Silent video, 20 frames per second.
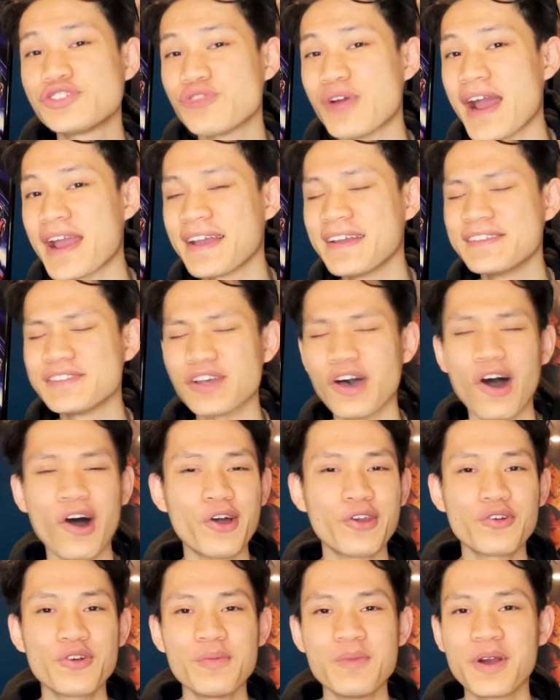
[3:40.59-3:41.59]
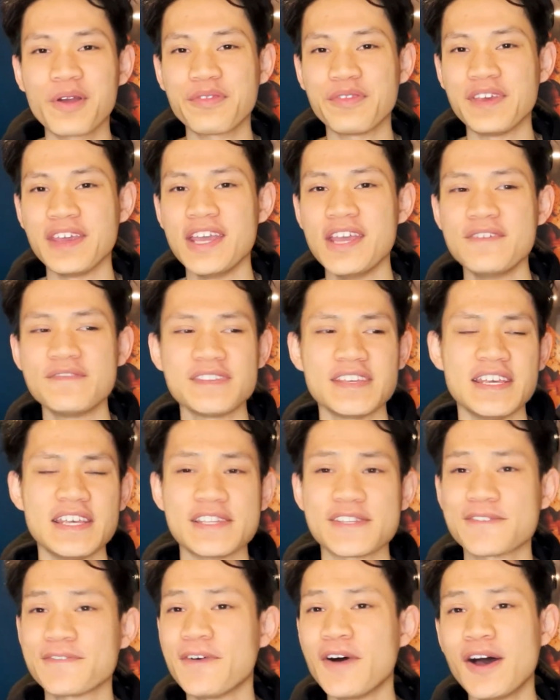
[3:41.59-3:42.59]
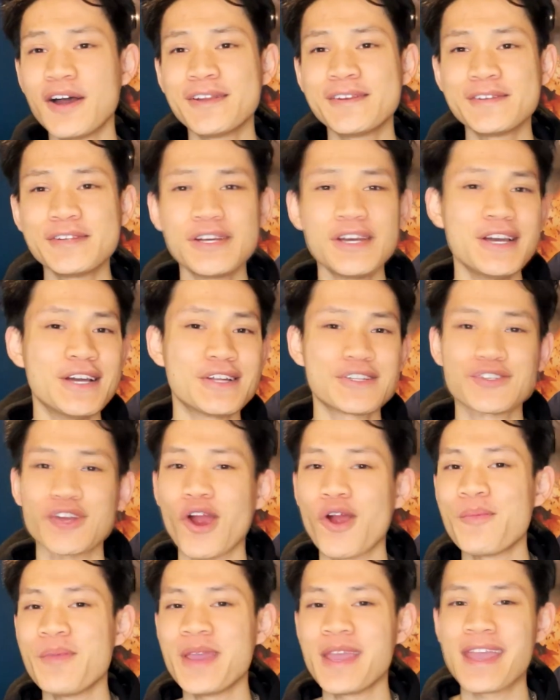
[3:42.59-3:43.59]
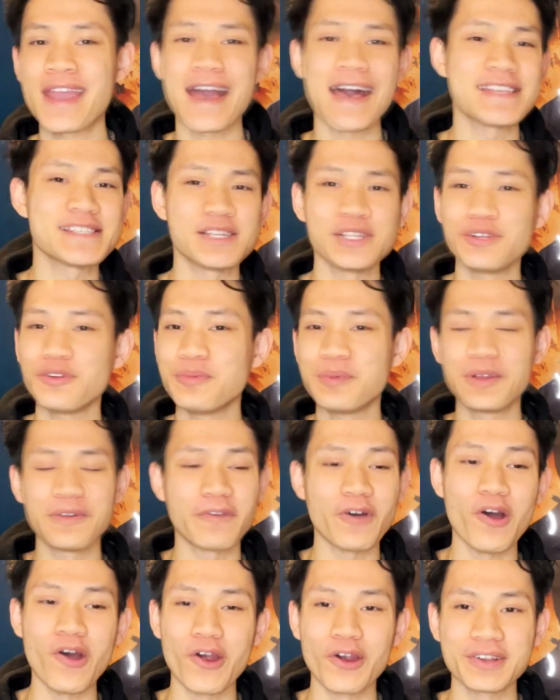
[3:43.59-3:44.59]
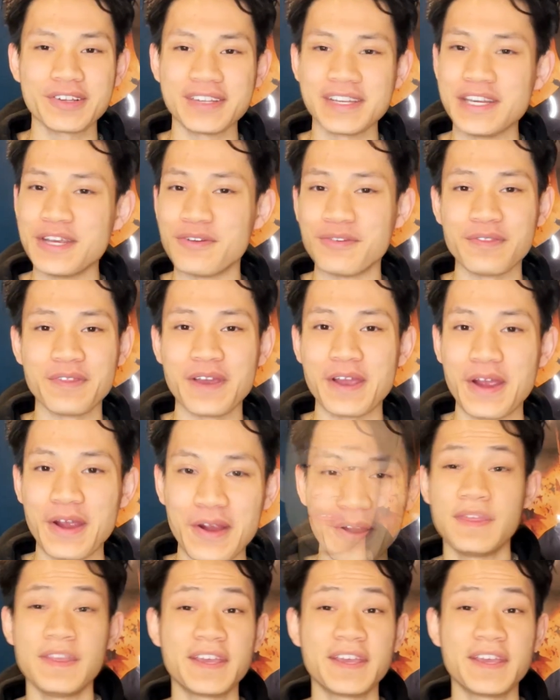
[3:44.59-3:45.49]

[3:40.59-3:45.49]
& Dragons Honor Among Thieves is fun, charming, has a little bit of heart here and there.